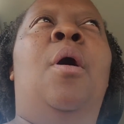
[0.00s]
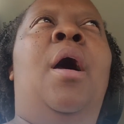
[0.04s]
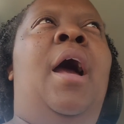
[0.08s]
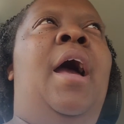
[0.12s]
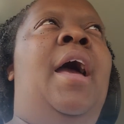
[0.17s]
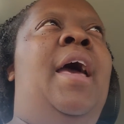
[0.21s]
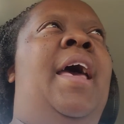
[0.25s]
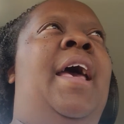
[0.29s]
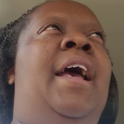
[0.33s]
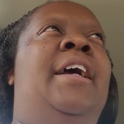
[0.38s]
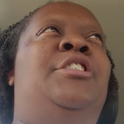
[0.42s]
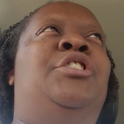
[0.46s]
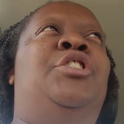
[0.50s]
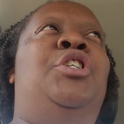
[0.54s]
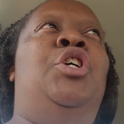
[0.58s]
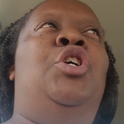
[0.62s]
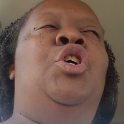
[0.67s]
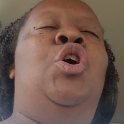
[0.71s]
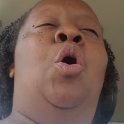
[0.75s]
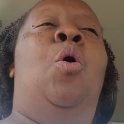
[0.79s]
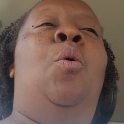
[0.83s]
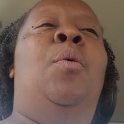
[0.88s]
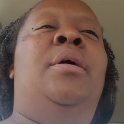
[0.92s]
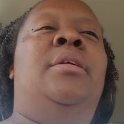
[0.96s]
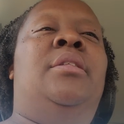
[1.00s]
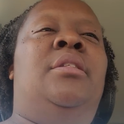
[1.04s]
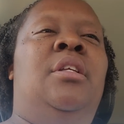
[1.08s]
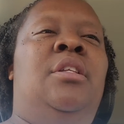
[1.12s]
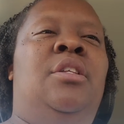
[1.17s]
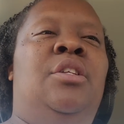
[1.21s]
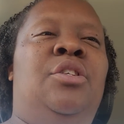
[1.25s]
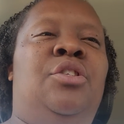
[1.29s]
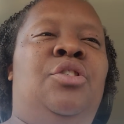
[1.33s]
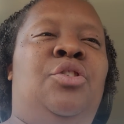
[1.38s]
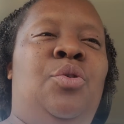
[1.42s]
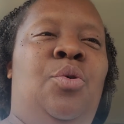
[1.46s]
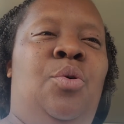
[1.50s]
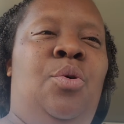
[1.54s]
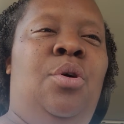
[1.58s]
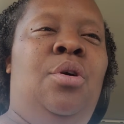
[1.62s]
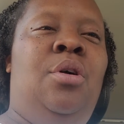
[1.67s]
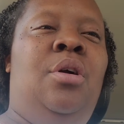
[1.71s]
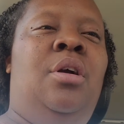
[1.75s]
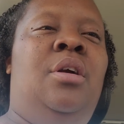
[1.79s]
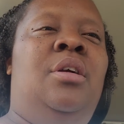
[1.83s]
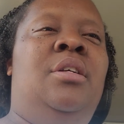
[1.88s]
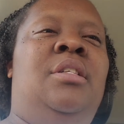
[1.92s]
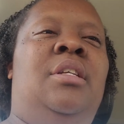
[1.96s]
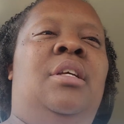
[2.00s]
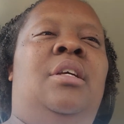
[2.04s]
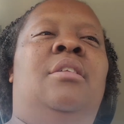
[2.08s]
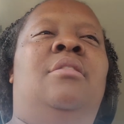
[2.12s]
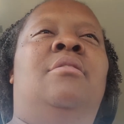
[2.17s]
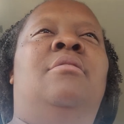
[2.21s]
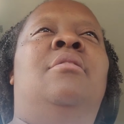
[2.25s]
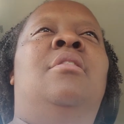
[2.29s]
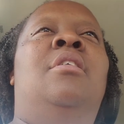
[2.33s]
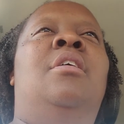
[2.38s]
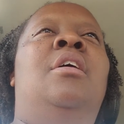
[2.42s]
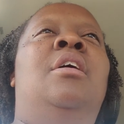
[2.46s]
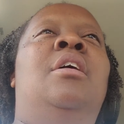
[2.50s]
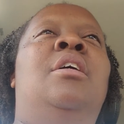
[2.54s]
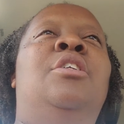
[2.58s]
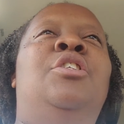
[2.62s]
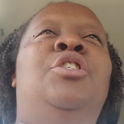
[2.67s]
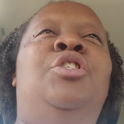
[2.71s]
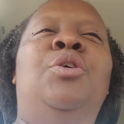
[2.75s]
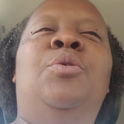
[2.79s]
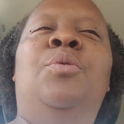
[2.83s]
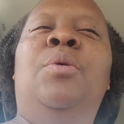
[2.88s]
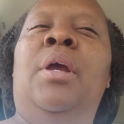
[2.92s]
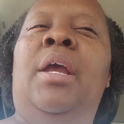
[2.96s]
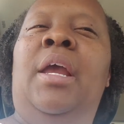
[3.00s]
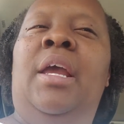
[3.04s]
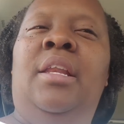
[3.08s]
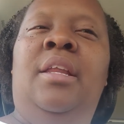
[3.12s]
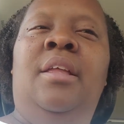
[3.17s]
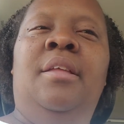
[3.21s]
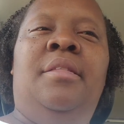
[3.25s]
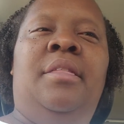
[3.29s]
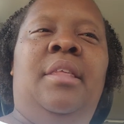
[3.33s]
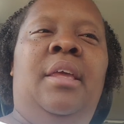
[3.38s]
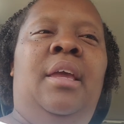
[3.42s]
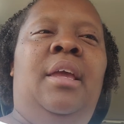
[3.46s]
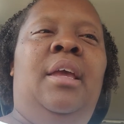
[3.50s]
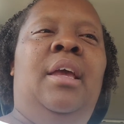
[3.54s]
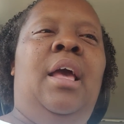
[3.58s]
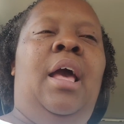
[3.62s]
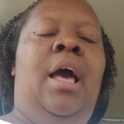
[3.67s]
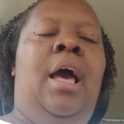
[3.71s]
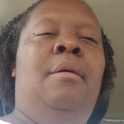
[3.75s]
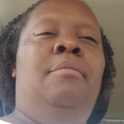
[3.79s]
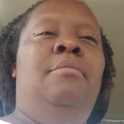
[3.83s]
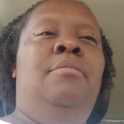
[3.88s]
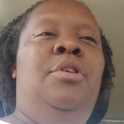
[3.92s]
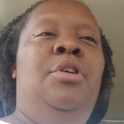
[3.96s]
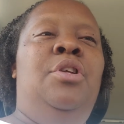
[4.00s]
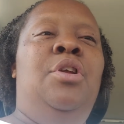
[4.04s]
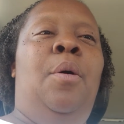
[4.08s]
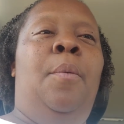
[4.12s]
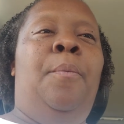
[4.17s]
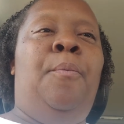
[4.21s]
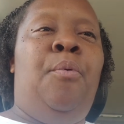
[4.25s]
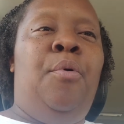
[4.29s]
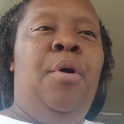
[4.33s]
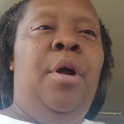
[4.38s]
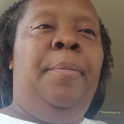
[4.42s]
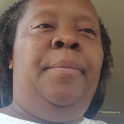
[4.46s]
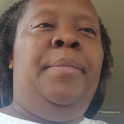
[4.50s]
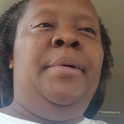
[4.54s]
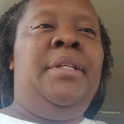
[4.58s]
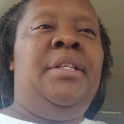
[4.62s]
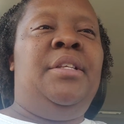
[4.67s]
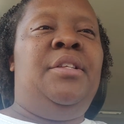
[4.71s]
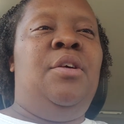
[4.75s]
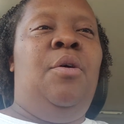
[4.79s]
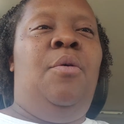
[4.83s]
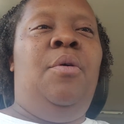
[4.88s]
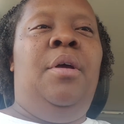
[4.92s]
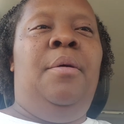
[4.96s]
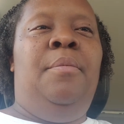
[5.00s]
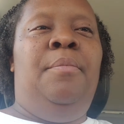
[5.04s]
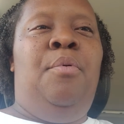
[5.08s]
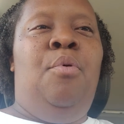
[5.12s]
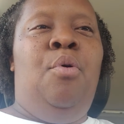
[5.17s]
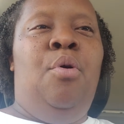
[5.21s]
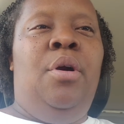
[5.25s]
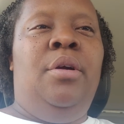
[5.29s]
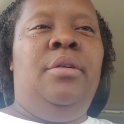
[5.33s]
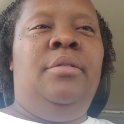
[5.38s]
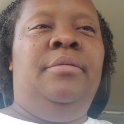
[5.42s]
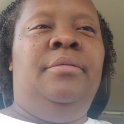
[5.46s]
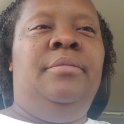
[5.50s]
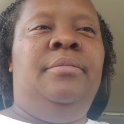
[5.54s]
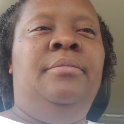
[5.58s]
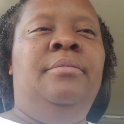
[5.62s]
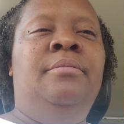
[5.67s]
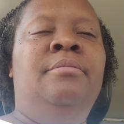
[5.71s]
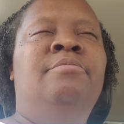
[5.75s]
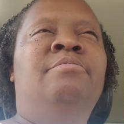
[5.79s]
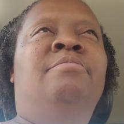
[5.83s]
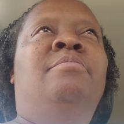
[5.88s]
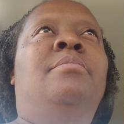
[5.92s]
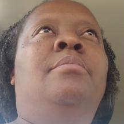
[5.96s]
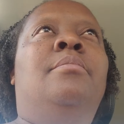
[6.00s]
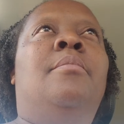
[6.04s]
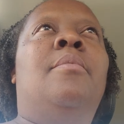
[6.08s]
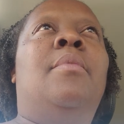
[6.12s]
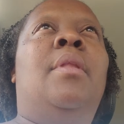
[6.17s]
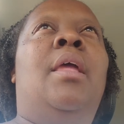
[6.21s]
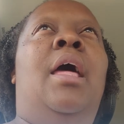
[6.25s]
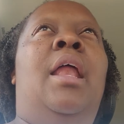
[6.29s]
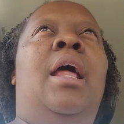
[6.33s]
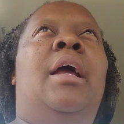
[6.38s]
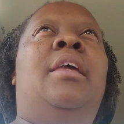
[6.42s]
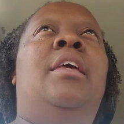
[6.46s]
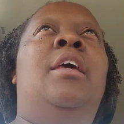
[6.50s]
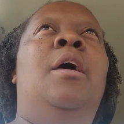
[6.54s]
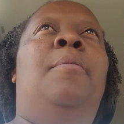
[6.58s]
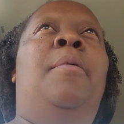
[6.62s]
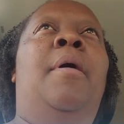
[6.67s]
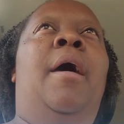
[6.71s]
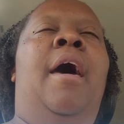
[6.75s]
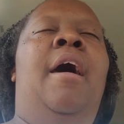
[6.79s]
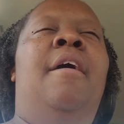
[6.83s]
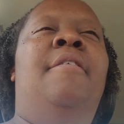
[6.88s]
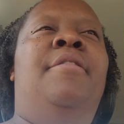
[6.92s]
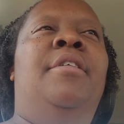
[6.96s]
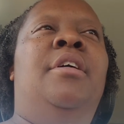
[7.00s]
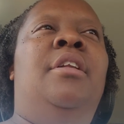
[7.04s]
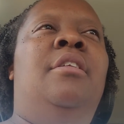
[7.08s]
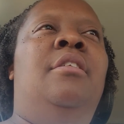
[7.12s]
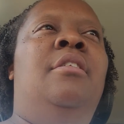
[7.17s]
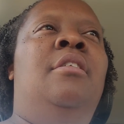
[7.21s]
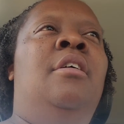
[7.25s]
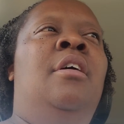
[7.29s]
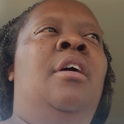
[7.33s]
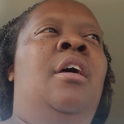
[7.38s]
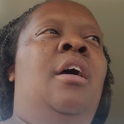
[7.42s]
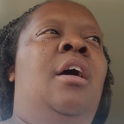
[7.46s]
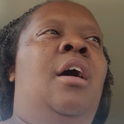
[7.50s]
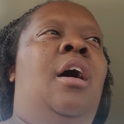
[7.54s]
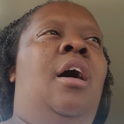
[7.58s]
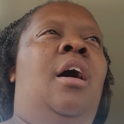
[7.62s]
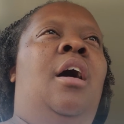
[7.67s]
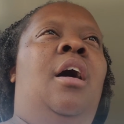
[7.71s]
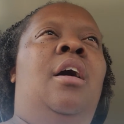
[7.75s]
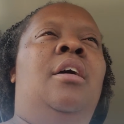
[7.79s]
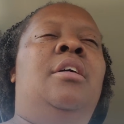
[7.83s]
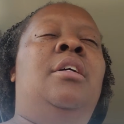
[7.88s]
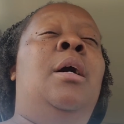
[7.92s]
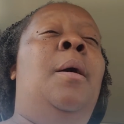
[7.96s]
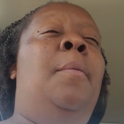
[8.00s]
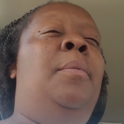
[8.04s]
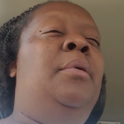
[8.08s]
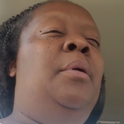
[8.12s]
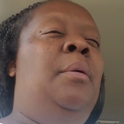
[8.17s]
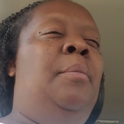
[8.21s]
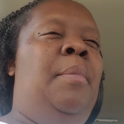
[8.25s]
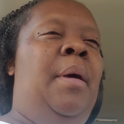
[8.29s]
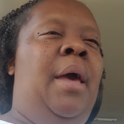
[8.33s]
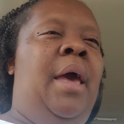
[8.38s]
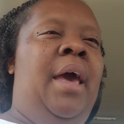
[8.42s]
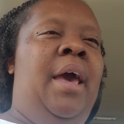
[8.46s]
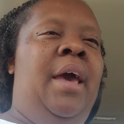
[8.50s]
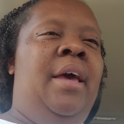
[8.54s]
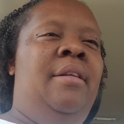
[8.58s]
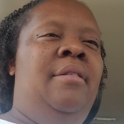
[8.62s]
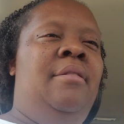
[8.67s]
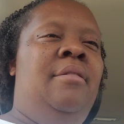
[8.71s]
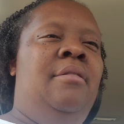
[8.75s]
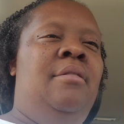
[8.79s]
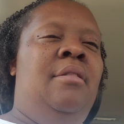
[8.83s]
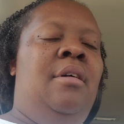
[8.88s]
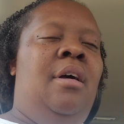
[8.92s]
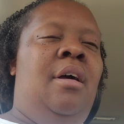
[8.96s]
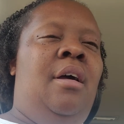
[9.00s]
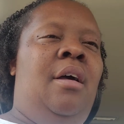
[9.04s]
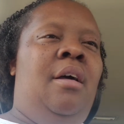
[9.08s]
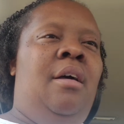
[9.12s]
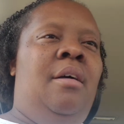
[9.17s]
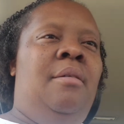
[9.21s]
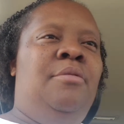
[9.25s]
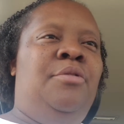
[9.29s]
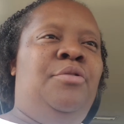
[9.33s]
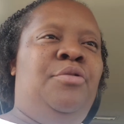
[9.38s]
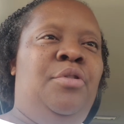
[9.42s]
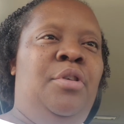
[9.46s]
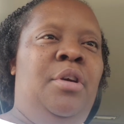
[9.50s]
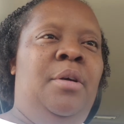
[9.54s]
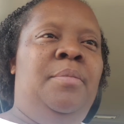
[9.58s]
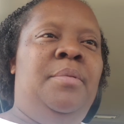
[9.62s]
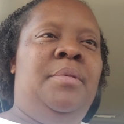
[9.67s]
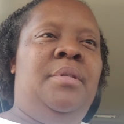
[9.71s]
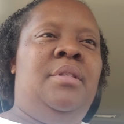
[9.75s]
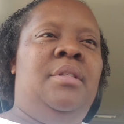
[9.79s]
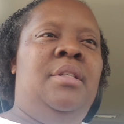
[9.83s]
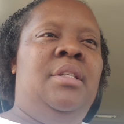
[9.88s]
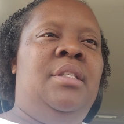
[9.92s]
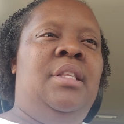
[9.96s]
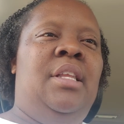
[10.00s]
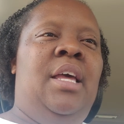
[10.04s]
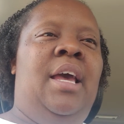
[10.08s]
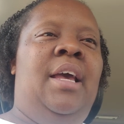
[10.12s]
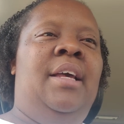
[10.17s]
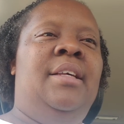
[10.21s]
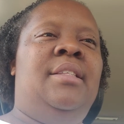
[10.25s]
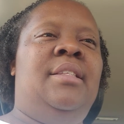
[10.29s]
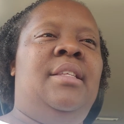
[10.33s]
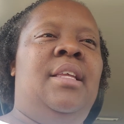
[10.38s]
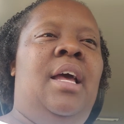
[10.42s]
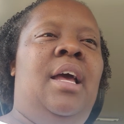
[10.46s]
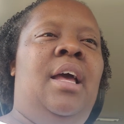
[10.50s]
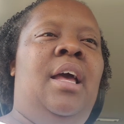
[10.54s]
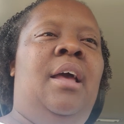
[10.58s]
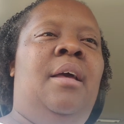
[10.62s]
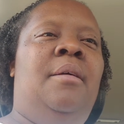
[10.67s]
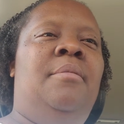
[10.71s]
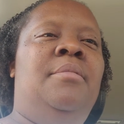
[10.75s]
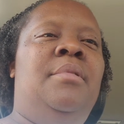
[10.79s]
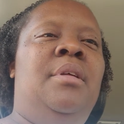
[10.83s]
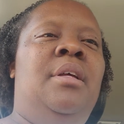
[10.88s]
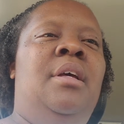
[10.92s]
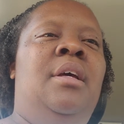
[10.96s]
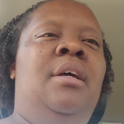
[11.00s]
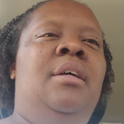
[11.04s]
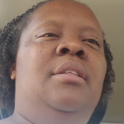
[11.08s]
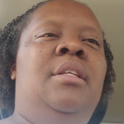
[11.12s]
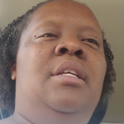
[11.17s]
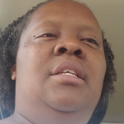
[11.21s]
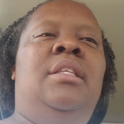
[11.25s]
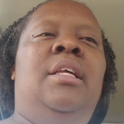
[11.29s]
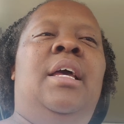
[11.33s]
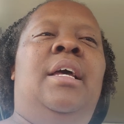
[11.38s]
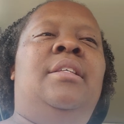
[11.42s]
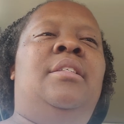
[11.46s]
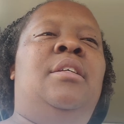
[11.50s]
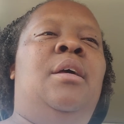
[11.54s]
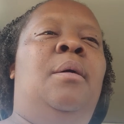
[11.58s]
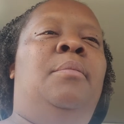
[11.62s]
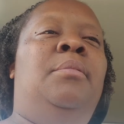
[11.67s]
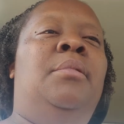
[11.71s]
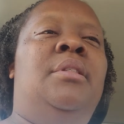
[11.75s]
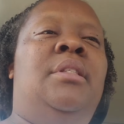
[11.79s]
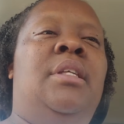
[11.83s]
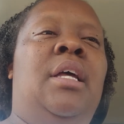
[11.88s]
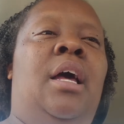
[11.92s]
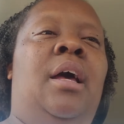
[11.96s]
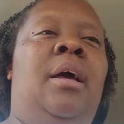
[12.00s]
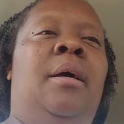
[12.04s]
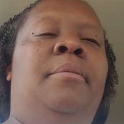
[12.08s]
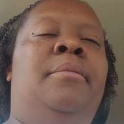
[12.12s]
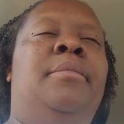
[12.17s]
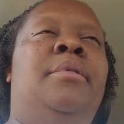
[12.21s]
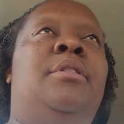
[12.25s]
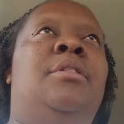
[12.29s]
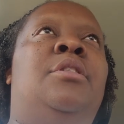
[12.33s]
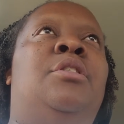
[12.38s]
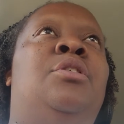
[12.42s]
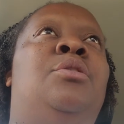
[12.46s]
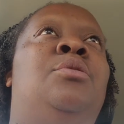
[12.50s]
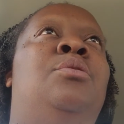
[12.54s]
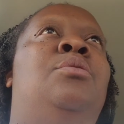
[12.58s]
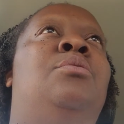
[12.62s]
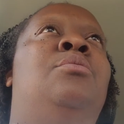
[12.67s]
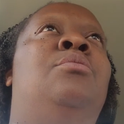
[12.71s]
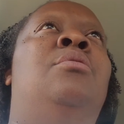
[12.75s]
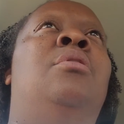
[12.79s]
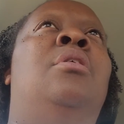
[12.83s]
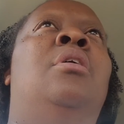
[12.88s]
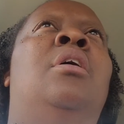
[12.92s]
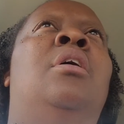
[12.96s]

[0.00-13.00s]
I actually go into the stores and do anything, prep is so important. I kept having a couple of bad trips these last couple of times to,